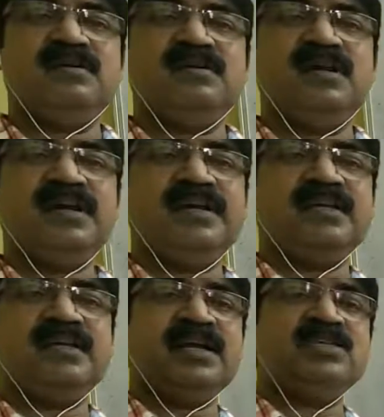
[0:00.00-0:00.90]
I can take
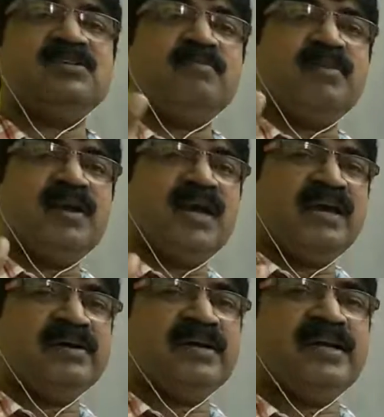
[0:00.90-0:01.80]
the case of umbrella, I
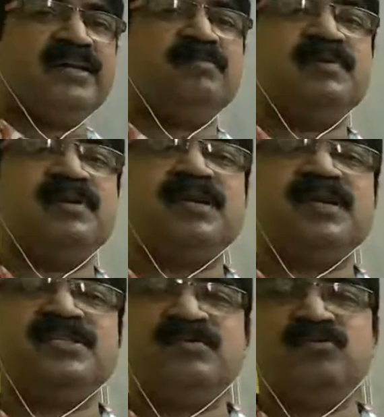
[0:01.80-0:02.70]
can take the
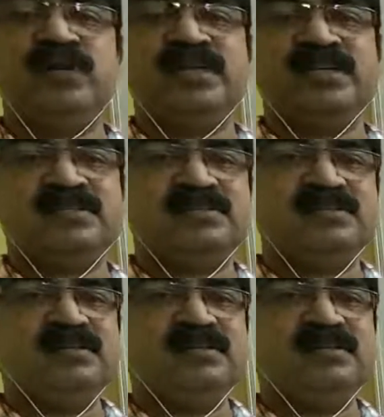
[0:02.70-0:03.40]
case of sweaters